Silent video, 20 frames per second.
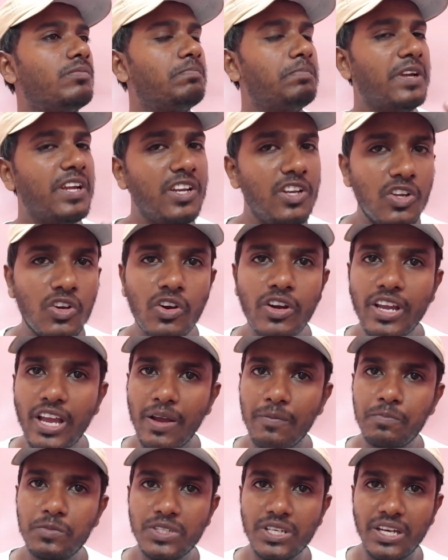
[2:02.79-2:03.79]
video
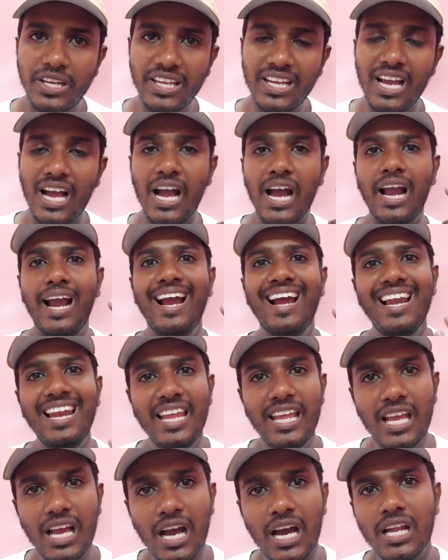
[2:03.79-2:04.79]
capturing a
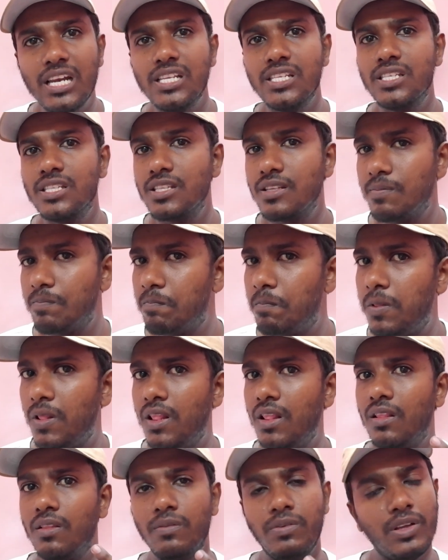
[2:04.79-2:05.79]
clear,
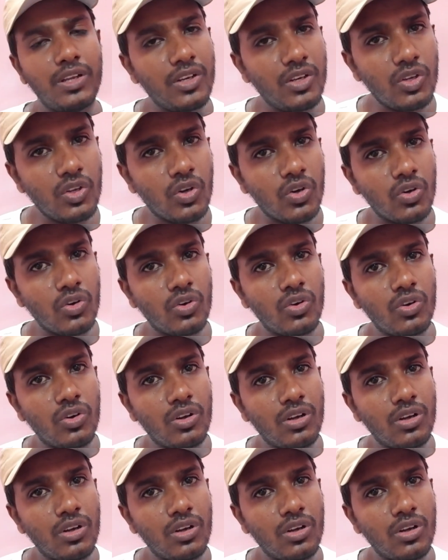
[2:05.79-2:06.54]
simple video?